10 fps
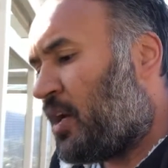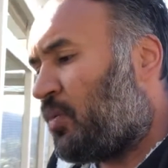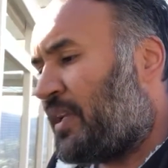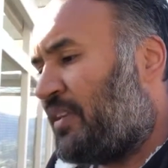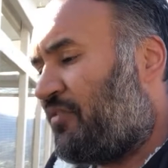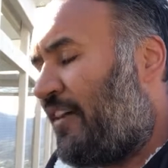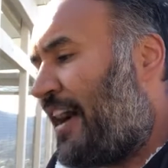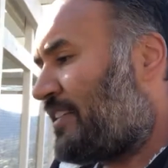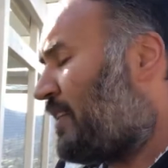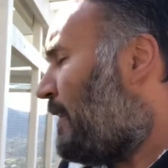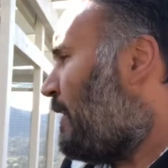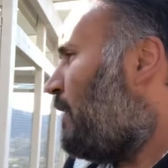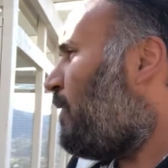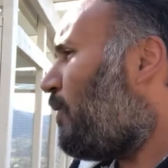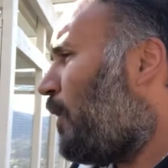When in fact,
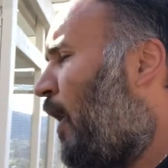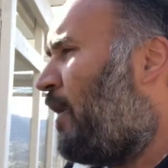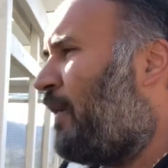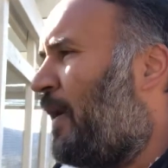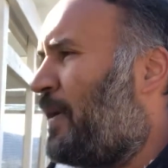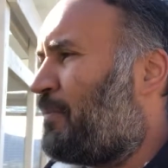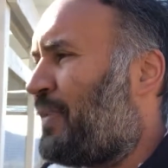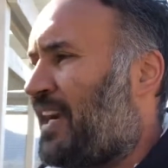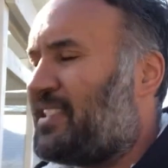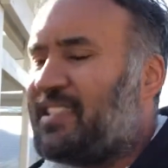the